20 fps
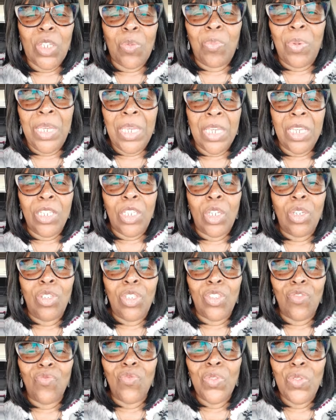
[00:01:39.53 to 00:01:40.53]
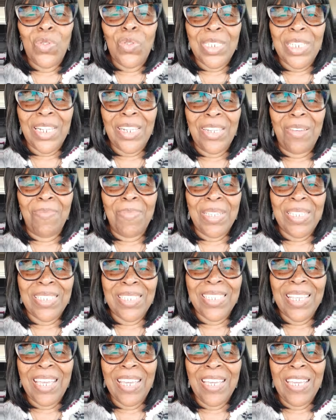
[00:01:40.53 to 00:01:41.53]
speaking to Jerusalem and
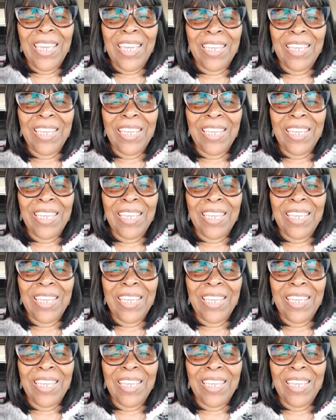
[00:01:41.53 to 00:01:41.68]
saying,